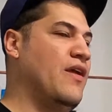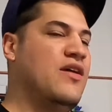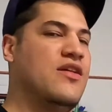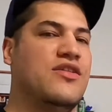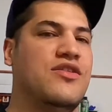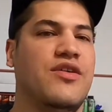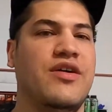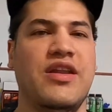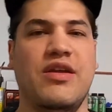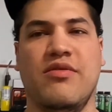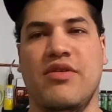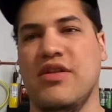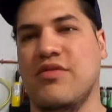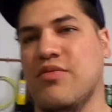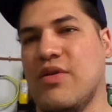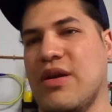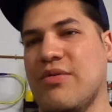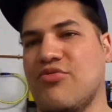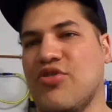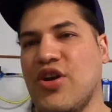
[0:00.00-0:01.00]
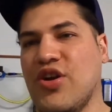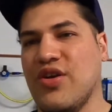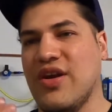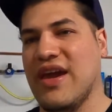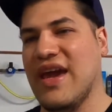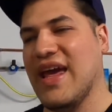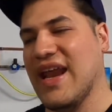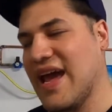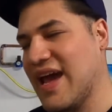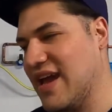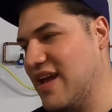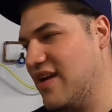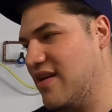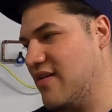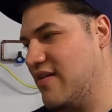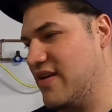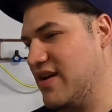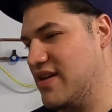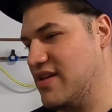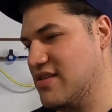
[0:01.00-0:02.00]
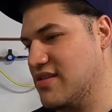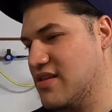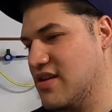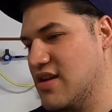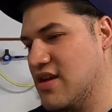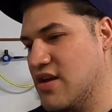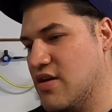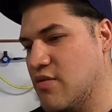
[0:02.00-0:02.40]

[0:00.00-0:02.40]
So anyways, what I'm trying to get at here is,